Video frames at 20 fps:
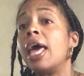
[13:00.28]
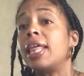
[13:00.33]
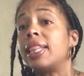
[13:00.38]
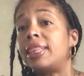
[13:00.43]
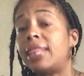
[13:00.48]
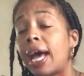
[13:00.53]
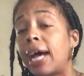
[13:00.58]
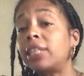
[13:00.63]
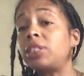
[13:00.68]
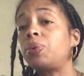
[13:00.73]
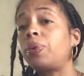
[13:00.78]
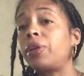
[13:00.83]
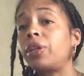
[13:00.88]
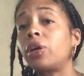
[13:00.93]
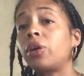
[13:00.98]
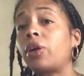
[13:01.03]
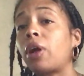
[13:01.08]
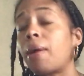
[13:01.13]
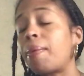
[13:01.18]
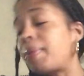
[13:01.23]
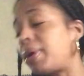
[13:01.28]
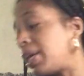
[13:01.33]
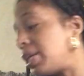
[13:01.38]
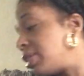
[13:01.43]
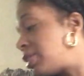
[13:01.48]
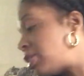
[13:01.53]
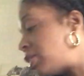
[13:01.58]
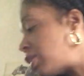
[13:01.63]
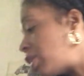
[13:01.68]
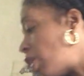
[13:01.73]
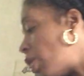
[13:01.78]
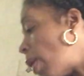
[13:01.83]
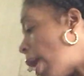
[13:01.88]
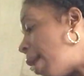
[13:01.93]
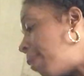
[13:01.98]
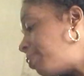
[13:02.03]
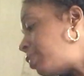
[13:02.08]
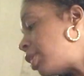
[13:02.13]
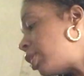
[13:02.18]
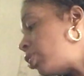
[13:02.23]
That's why they're coming in slow.
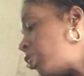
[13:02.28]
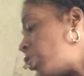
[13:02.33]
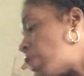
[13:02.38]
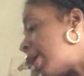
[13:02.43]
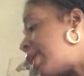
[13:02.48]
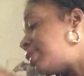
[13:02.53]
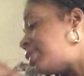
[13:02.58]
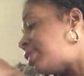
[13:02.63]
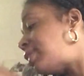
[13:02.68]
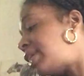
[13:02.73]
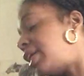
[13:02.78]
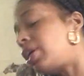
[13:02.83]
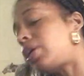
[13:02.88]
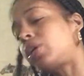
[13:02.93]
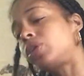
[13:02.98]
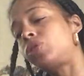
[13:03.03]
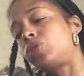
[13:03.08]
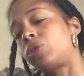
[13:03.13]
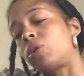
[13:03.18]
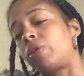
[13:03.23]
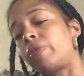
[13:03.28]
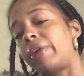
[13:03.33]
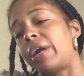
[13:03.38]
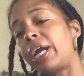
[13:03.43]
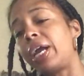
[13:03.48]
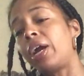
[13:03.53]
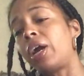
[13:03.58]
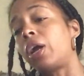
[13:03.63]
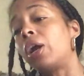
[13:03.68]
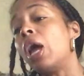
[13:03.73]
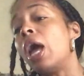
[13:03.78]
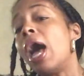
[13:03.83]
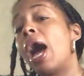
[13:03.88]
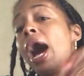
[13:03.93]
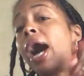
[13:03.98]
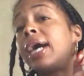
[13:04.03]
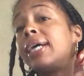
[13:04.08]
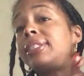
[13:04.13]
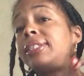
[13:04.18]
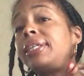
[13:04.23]
I'm telling you, I see control right here.
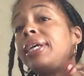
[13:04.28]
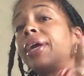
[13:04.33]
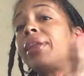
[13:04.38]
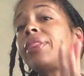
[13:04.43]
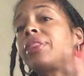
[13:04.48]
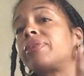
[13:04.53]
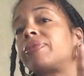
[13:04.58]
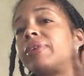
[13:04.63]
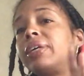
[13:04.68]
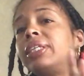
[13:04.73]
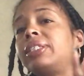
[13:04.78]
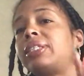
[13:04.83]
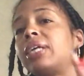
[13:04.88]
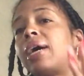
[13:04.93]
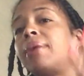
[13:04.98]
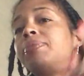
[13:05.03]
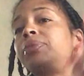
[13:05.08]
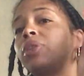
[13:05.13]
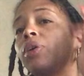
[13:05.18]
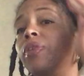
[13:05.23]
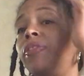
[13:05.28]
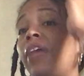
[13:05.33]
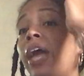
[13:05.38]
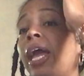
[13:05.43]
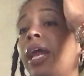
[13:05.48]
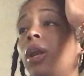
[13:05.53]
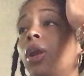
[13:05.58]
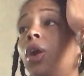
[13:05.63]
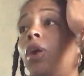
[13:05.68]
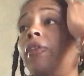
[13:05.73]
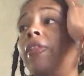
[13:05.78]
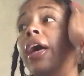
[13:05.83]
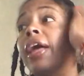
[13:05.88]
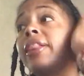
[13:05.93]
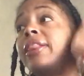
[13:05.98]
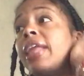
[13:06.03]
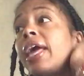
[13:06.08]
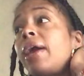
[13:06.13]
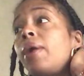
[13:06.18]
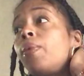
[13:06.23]
I see it three times. So they know
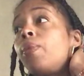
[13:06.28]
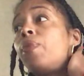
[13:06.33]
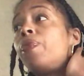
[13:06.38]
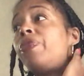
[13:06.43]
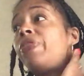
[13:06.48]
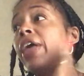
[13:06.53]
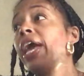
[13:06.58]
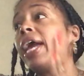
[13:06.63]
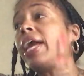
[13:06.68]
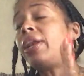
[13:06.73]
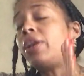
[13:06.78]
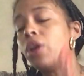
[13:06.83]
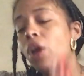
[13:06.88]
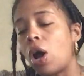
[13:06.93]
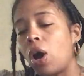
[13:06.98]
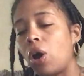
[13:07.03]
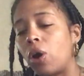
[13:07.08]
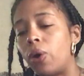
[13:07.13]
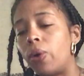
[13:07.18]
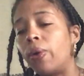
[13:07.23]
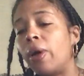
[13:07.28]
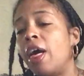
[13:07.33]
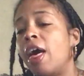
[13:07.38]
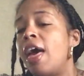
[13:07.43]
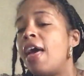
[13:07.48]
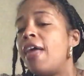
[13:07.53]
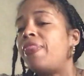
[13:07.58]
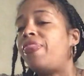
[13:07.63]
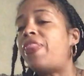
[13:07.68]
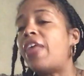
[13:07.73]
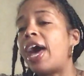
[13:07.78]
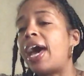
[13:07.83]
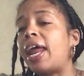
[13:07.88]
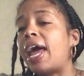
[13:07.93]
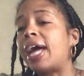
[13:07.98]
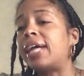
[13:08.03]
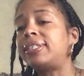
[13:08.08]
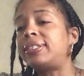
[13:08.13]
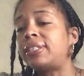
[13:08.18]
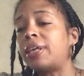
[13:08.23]
that they know that
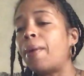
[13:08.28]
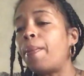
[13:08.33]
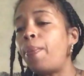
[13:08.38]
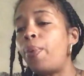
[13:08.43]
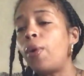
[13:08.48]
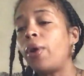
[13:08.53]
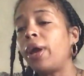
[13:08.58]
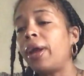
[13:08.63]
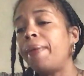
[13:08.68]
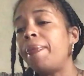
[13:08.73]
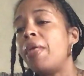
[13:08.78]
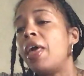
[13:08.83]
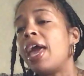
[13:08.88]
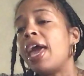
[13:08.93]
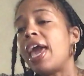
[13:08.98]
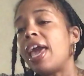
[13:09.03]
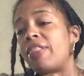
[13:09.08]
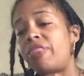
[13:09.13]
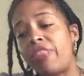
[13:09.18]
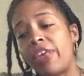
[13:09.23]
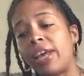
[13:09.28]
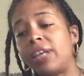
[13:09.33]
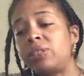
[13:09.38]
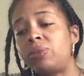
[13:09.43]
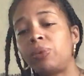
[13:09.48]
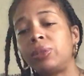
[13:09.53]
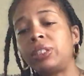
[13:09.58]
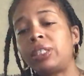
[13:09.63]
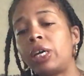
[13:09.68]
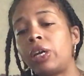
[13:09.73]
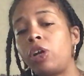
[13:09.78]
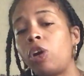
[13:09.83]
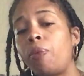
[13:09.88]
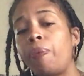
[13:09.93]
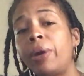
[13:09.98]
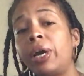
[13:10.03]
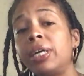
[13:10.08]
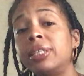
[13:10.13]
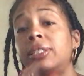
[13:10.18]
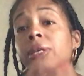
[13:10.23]
at some point things went downhill
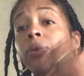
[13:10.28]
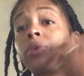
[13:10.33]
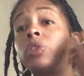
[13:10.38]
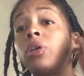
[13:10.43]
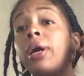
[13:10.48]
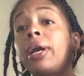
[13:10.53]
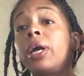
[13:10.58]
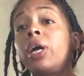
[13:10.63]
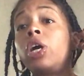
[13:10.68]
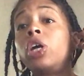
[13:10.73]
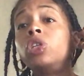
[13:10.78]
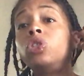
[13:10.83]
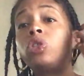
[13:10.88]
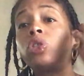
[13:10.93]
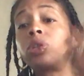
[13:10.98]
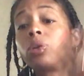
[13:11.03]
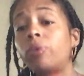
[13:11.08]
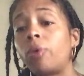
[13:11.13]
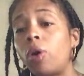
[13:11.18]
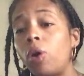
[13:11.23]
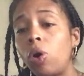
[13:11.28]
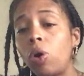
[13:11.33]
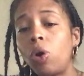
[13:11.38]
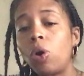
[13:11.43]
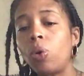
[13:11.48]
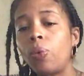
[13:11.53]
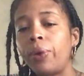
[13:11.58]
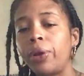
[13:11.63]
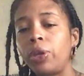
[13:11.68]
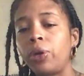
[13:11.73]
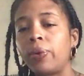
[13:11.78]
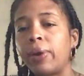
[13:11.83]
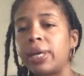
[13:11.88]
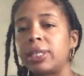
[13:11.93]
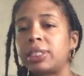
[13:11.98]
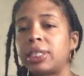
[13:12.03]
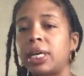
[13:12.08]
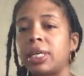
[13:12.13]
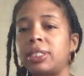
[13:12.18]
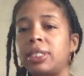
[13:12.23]
because they were trying to control when you
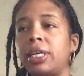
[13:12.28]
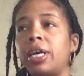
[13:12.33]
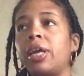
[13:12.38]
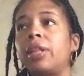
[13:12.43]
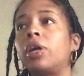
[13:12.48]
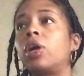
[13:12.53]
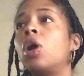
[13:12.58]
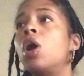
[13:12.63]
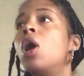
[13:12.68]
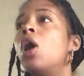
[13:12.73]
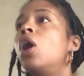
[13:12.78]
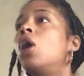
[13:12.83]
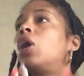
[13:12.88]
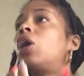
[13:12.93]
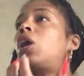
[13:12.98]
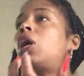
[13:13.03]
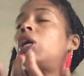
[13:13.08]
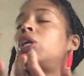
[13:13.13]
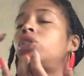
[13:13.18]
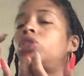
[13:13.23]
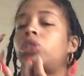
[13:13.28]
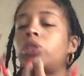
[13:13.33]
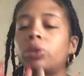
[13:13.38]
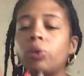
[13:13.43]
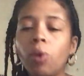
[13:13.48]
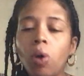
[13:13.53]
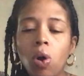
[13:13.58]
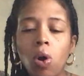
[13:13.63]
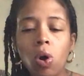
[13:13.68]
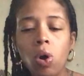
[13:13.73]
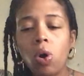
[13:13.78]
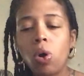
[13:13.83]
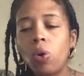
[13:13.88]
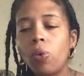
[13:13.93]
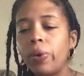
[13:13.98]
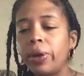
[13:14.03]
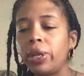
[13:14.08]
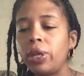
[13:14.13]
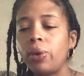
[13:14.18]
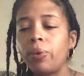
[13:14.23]
guys got together,
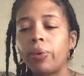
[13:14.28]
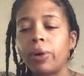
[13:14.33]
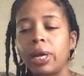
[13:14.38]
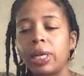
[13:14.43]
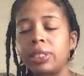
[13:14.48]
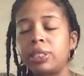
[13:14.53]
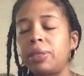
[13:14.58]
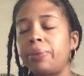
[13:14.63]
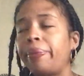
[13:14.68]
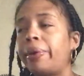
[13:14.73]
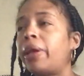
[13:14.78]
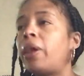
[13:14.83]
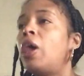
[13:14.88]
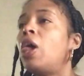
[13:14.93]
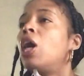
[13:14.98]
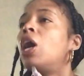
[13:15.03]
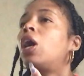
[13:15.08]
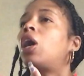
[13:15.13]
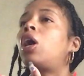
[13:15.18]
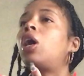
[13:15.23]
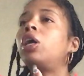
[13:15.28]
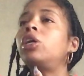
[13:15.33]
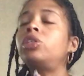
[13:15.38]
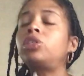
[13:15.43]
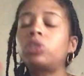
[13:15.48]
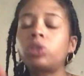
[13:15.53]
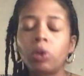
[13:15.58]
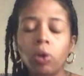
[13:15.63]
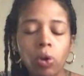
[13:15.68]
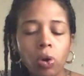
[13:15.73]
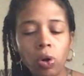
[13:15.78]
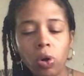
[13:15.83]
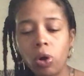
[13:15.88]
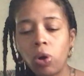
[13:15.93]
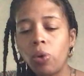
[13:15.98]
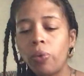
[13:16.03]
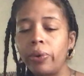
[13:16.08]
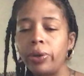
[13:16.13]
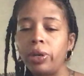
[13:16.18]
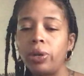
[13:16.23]
control when you were intimate,
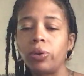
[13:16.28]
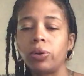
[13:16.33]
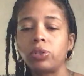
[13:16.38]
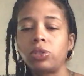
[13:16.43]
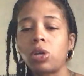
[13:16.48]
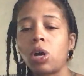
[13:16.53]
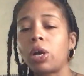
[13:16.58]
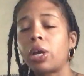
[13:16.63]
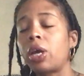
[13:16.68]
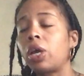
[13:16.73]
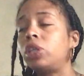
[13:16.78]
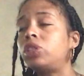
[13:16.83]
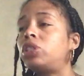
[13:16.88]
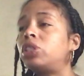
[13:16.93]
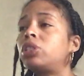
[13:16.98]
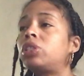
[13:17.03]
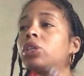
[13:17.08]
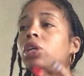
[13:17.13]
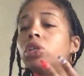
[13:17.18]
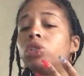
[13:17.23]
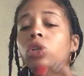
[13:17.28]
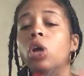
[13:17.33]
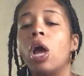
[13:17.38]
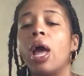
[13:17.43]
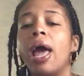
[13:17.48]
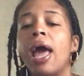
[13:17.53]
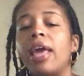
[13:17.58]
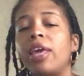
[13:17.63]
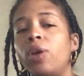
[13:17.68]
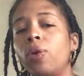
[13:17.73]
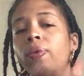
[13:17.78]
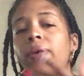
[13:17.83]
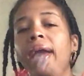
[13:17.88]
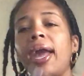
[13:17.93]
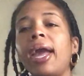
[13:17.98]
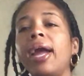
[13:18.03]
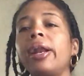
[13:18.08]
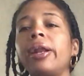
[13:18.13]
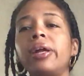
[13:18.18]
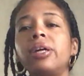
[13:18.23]
control when you were talking. You
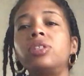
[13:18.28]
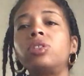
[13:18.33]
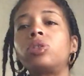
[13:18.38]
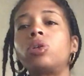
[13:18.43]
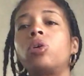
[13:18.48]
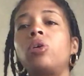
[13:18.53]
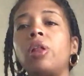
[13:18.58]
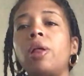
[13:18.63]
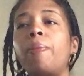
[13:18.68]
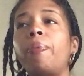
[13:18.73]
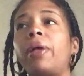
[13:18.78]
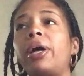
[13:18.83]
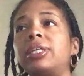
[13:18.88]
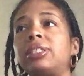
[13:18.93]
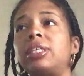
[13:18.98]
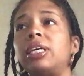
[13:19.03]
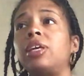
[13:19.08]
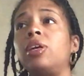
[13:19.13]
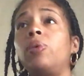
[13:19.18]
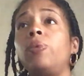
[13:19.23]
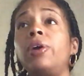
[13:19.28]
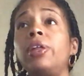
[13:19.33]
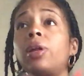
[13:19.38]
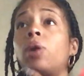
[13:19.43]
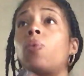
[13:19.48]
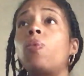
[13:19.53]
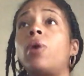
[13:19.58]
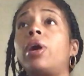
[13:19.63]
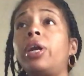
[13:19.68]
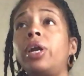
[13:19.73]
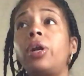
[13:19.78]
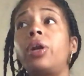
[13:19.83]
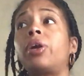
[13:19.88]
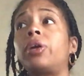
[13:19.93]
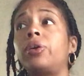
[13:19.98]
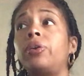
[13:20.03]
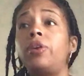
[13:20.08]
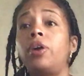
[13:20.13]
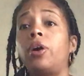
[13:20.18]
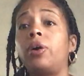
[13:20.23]
can't control a blessing. You either want it or
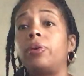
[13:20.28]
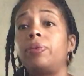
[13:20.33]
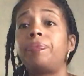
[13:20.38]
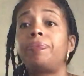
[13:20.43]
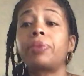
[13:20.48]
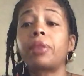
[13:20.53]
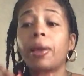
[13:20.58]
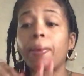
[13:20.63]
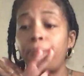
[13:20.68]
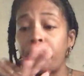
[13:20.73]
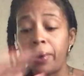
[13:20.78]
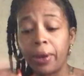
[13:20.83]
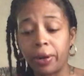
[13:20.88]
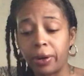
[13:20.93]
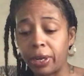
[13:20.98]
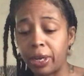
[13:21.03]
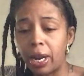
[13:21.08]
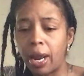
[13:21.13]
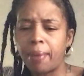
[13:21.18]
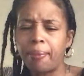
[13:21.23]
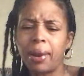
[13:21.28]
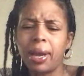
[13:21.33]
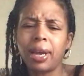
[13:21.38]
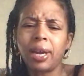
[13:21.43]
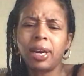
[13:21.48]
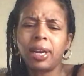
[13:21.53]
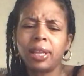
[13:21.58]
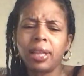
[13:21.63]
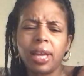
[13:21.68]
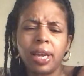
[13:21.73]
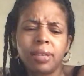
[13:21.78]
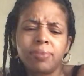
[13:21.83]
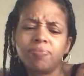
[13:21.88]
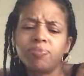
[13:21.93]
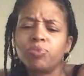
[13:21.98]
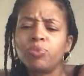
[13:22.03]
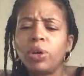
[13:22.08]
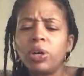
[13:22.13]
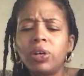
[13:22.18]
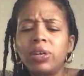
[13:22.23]
you don't, period. I'm not gonna
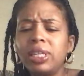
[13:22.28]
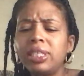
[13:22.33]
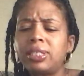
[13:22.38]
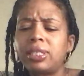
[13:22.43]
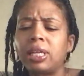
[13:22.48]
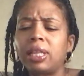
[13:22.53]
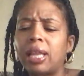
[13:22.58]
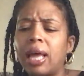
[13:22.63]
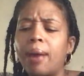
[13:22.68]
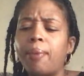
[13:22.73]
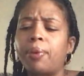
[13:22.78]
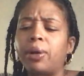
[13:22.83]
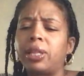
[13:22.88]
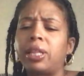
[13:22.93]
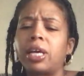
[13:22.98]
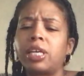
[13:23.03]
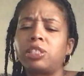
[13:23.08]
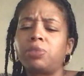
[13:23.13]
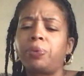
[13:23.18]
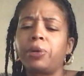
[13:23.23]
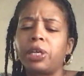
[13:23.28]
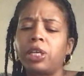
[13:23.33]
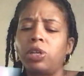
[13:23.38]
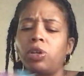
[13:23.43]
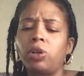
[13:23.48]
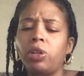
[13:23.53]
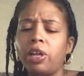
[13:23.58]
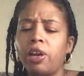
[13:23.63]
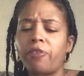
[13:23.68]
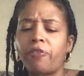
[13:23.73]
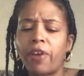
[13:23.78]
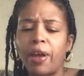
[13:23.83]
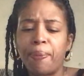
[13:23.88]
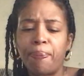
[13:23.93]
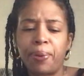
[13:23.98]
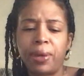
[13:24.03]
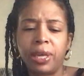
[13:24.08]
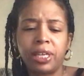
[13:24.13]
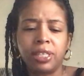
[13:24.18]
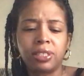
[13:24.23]
we don't need to elaborate that. Spirit, can you clarify
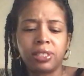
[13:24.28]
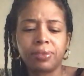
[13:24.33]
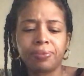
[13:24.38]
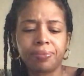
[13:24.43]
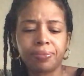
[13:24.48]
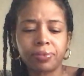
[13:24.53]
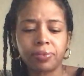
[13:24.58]
peace?